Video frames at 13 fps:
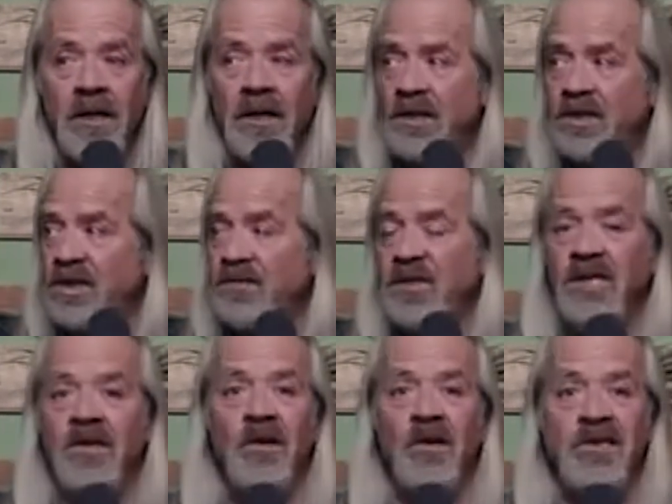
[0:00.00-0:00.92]
And just be
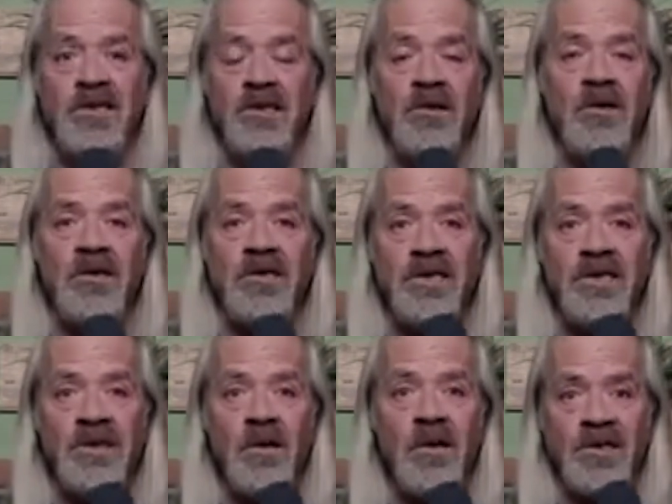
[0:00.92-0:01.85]
noisy, noisy,
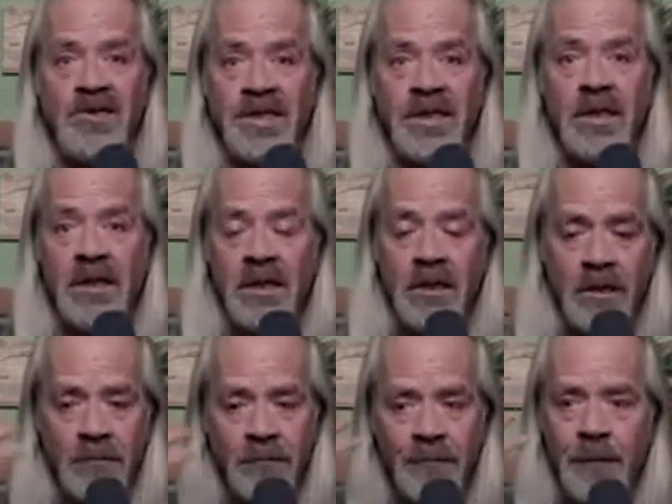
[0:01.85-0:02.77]
noisy.
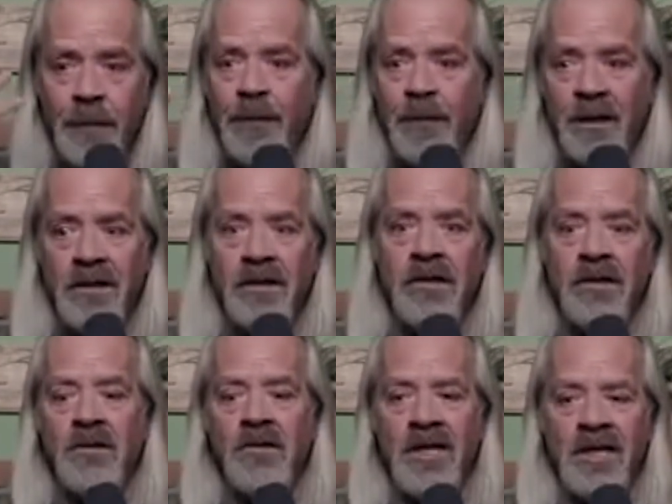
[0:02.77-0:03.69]
That,
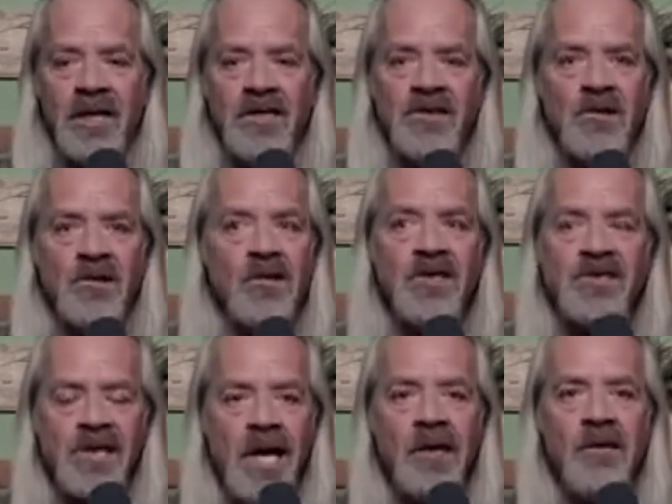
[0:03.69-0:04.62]
it's only
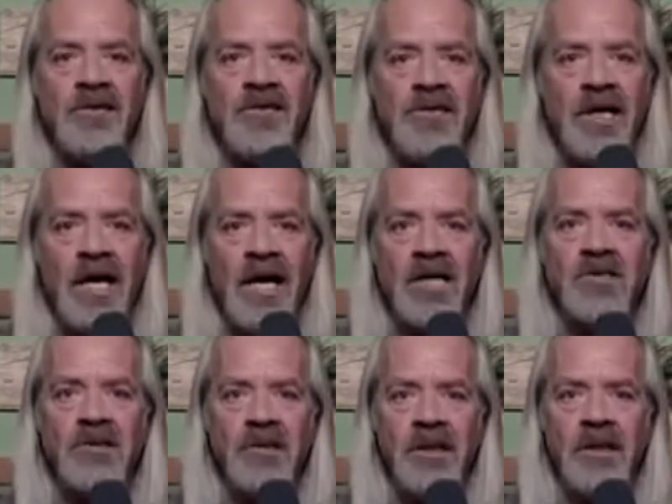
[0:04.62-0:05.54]
silence that
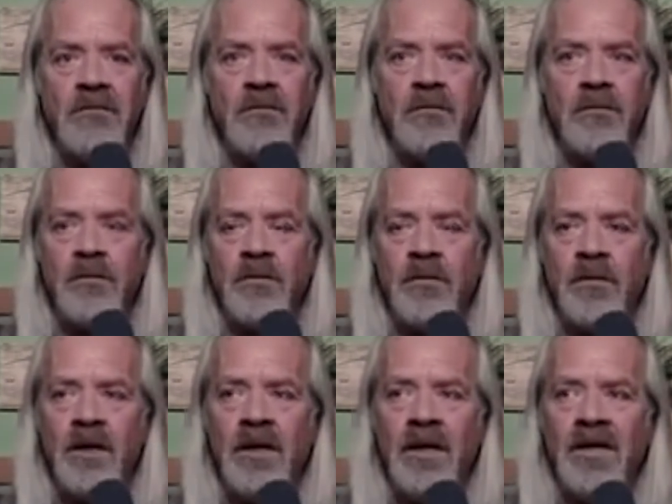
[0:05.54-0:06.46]
actually,
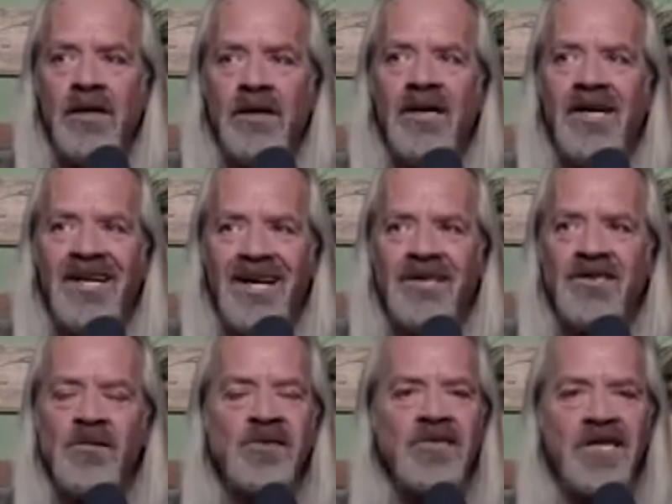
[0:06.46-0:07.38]
it's
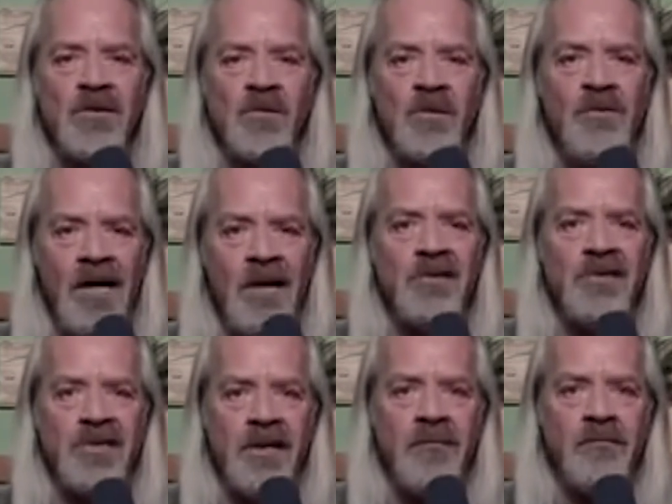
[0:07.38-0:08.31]
almost like it repels them.